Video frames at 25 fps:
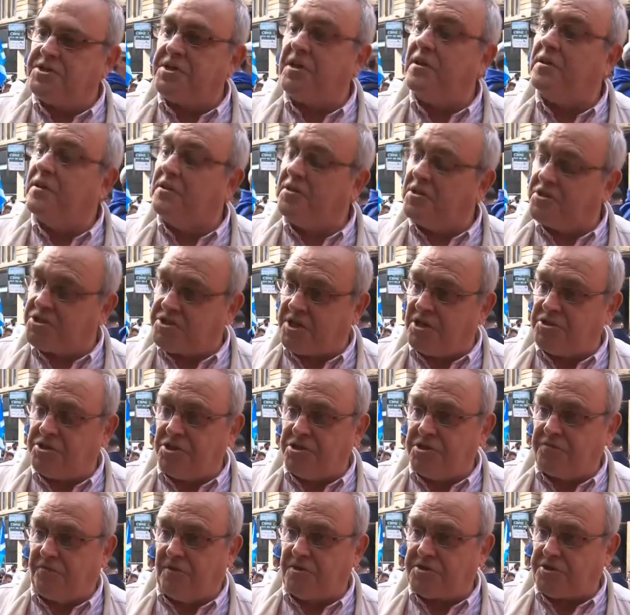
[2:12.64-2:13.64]
The
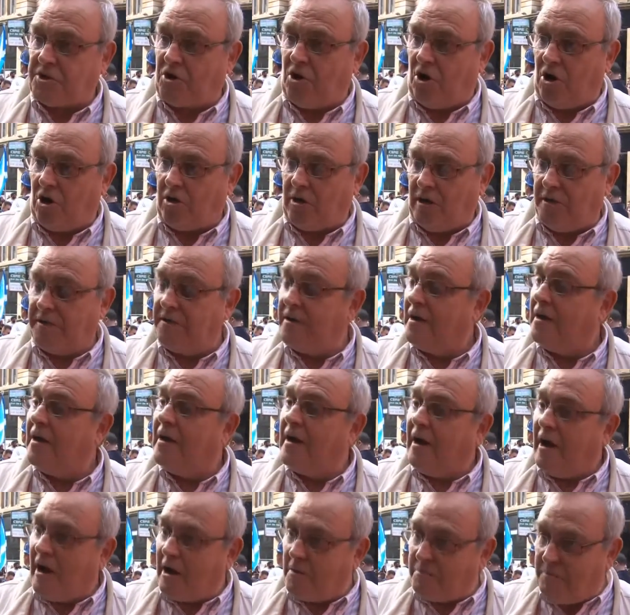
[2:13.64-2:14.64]
decisions for Scotland
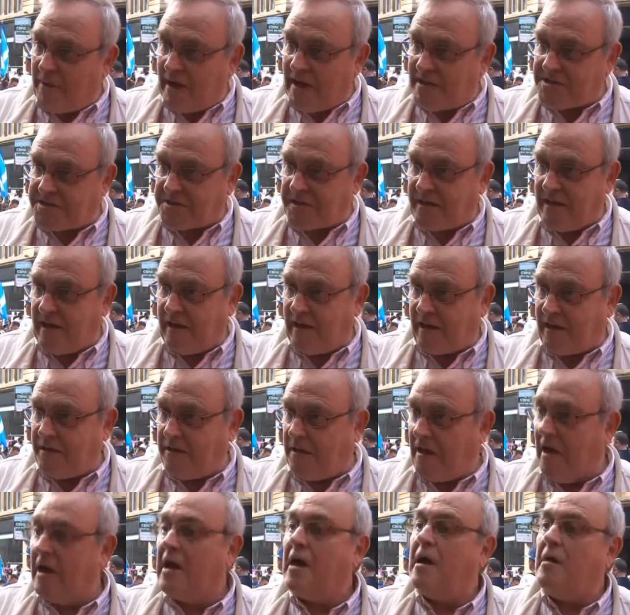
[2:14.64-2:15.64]
are best taken
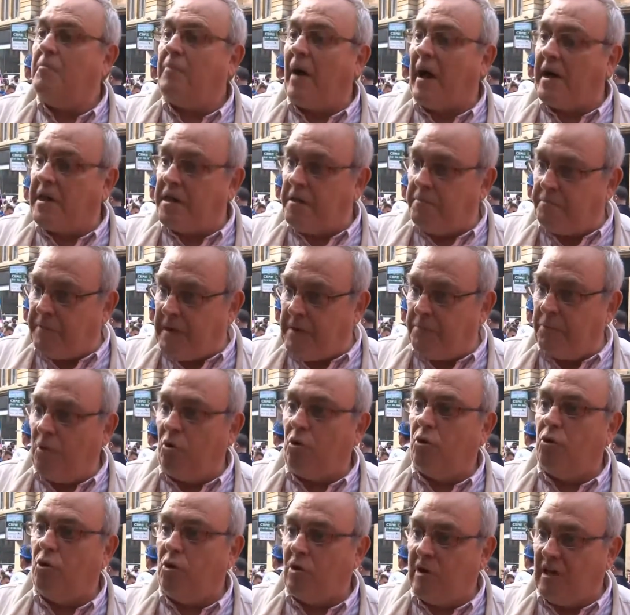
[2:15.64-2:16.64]
by the people
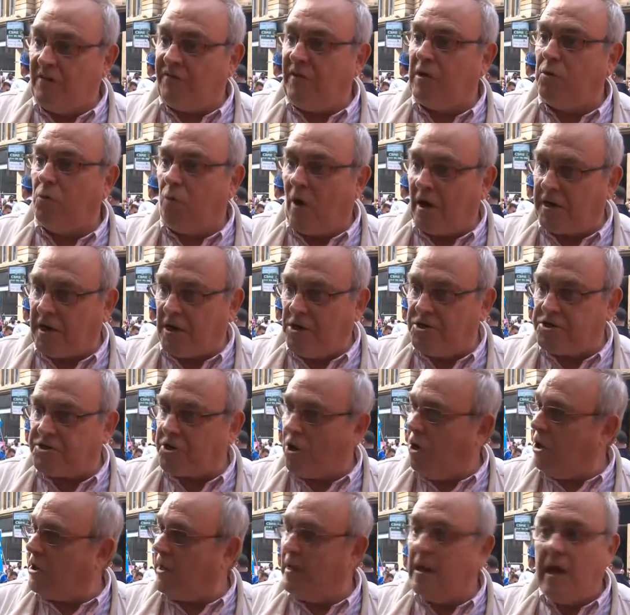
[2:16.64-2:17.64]
who live and work in
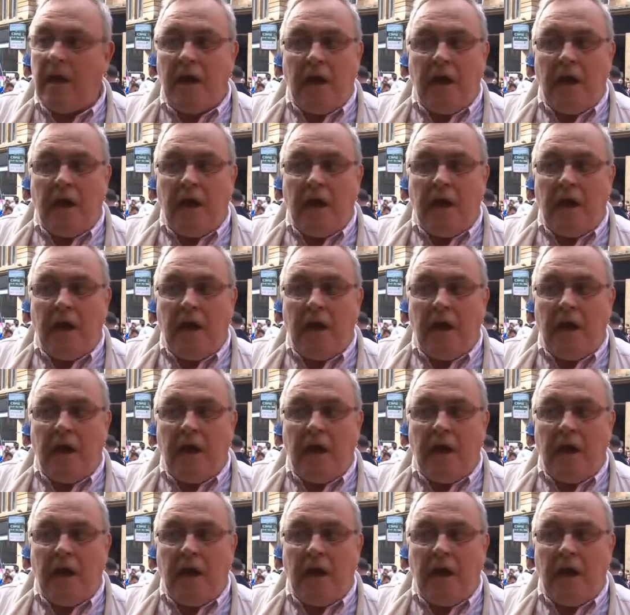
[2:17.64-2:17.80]
Scotland.